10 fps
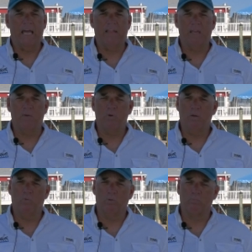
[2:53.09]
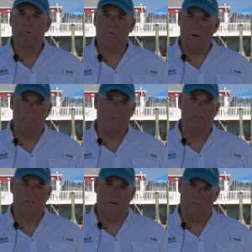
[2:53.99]
And then we will promptly
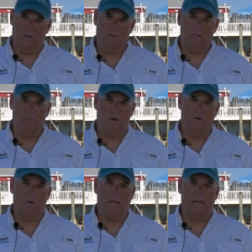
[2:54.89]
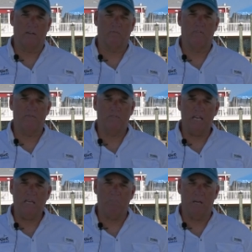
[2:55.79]
start loading the boat at
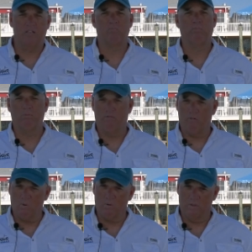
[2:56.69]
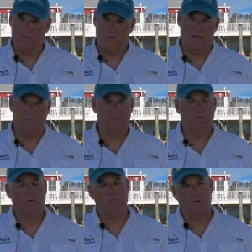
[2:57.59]
15 minutes before the trip.
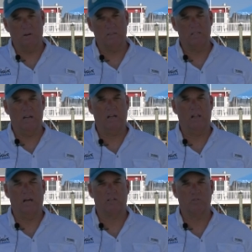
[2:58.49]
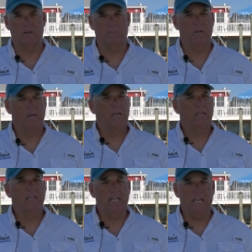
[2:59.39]
So if you're on a 10 o'clock trip,
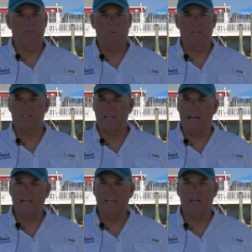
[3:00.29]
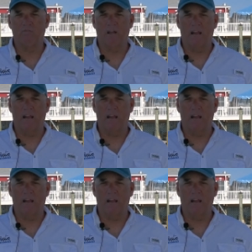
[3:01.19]
you need to be signed in and